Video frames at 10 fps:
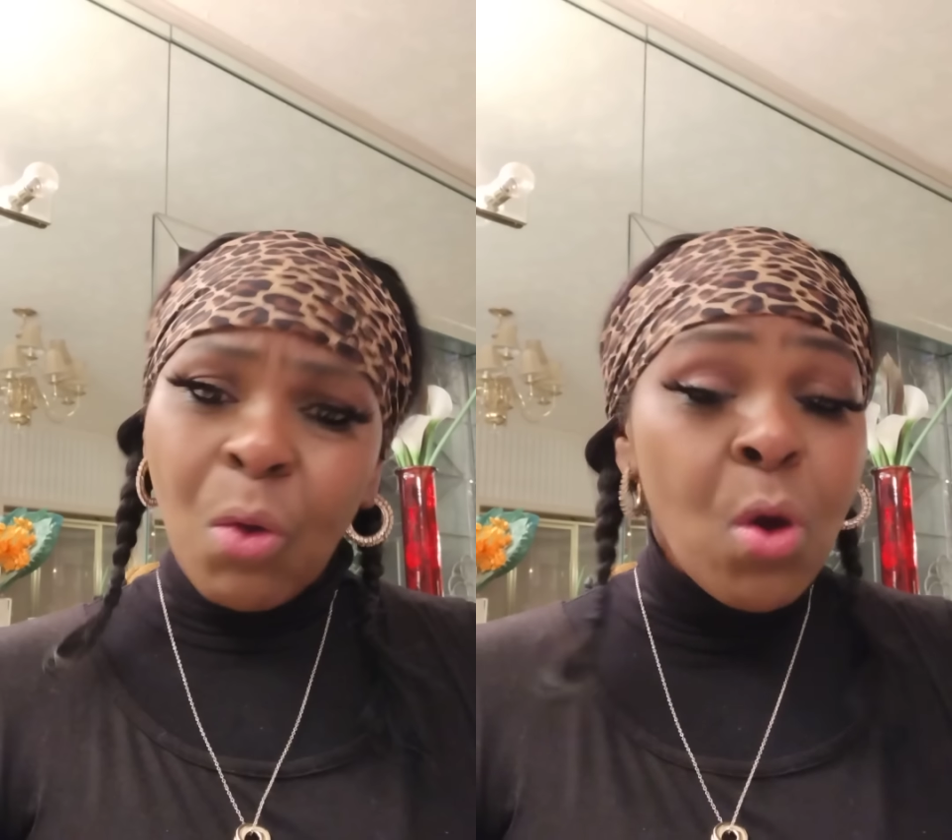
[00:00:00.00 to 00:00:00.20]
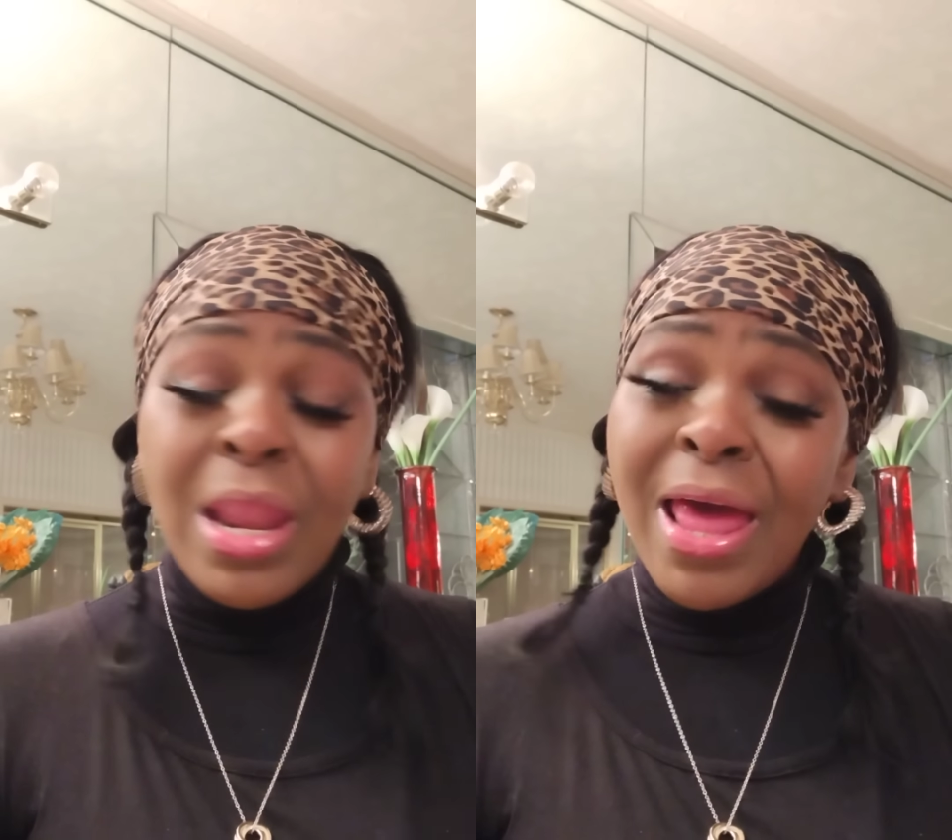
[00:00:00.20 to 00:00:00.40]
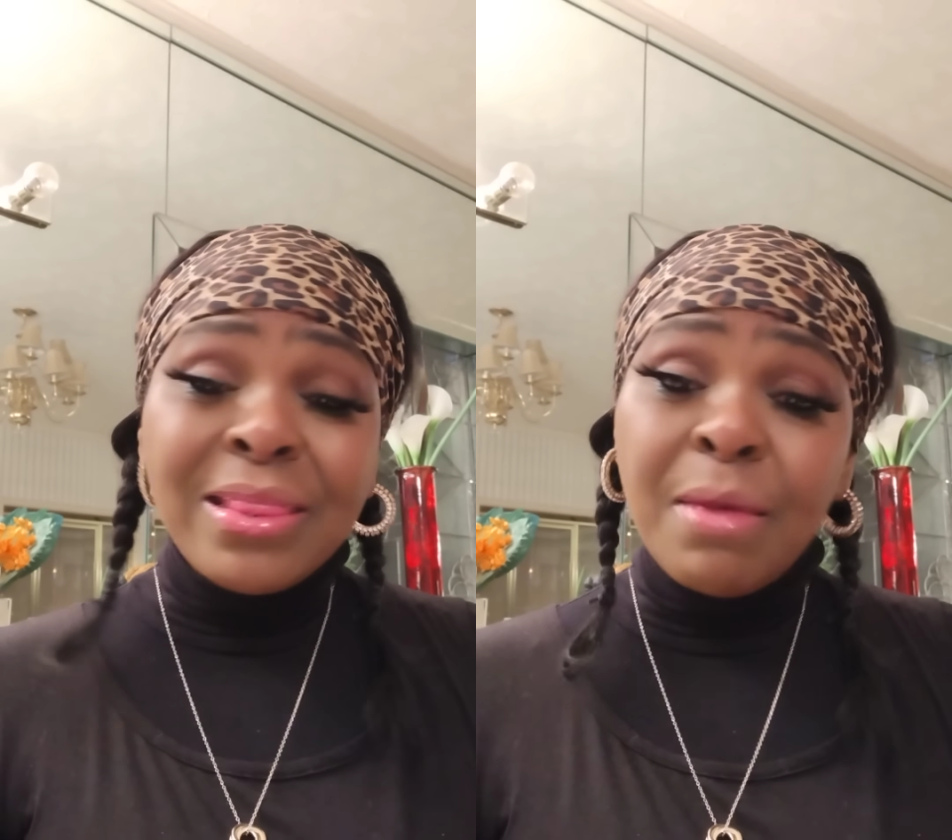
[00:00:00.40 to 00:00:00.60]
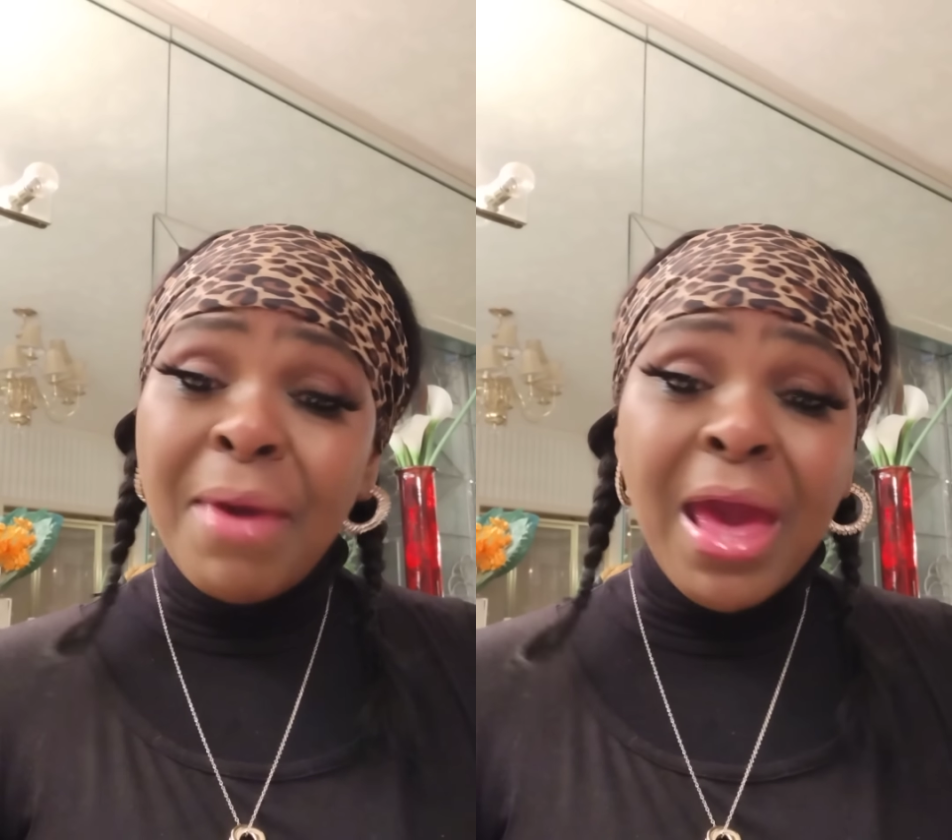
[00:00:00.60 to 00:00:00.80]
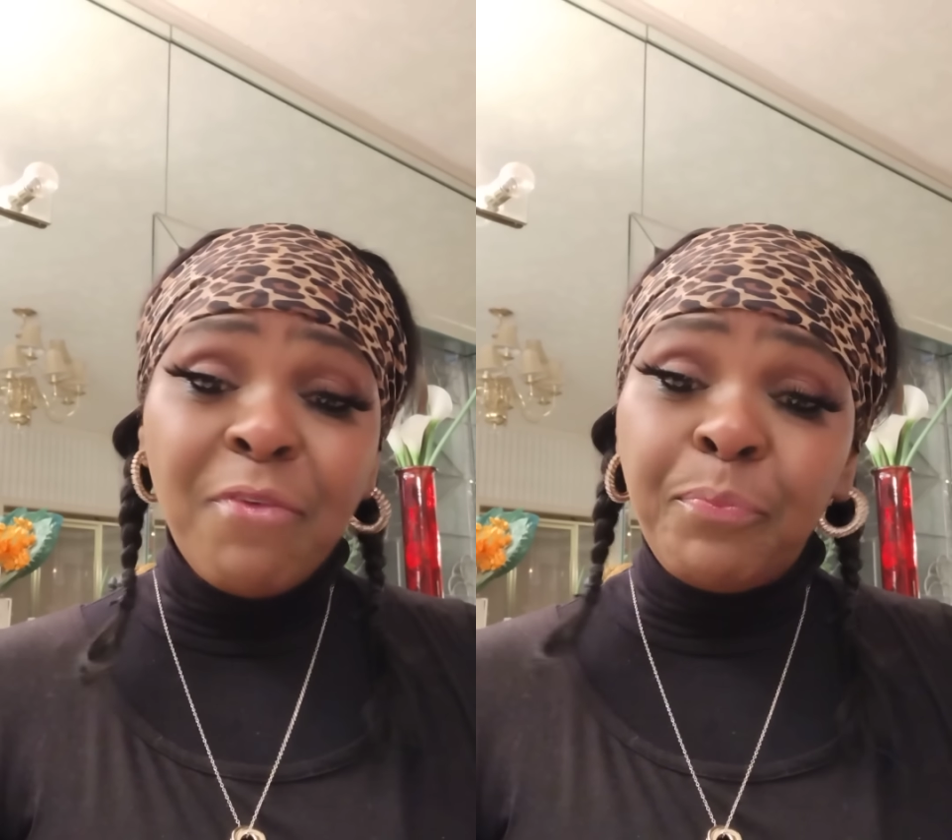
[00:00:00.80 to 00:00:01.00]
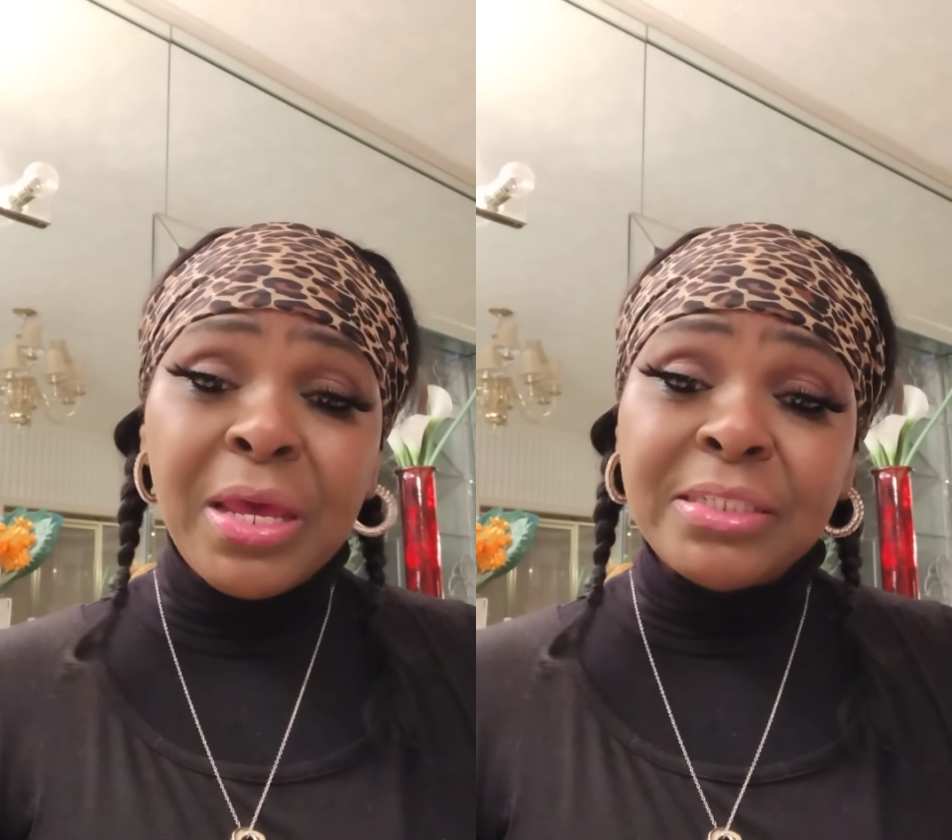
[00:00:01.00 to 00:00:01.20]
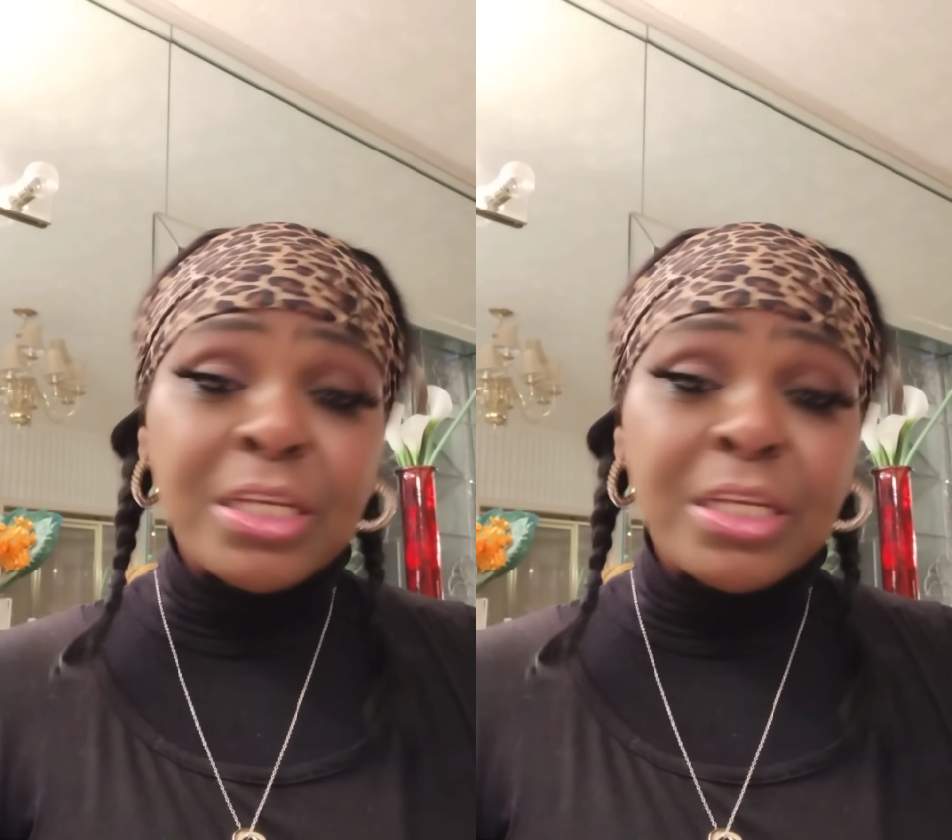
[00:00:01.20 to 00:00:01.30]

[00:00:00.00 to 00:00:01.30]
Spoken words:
Wouldn't let them have peace.